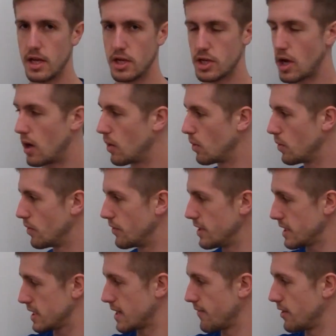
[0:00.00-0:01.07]
So
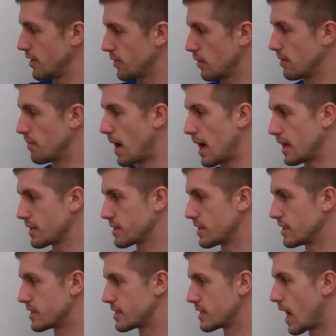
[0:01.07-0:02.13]
this 73 miles
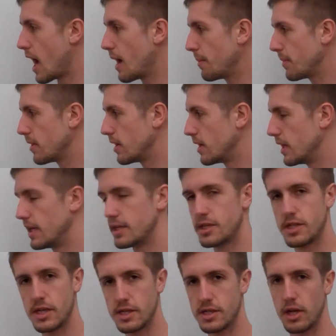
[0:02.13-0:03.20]
to the stop is
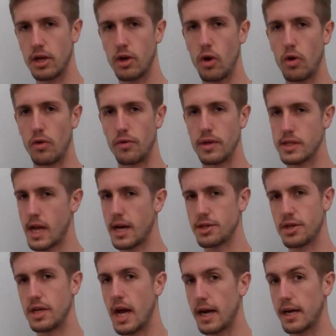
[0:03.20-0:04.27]
just a goal that's
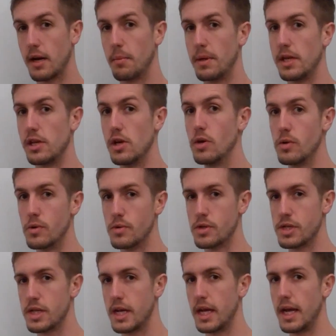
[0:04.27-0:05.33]
actually not going to be
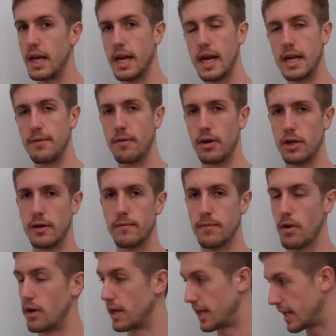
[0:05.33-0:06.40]
used in any of our
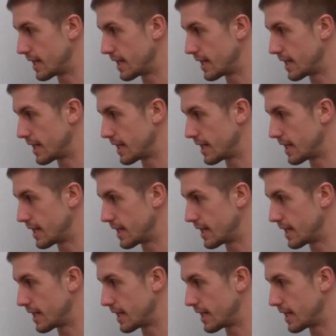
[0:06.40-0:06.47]
converting.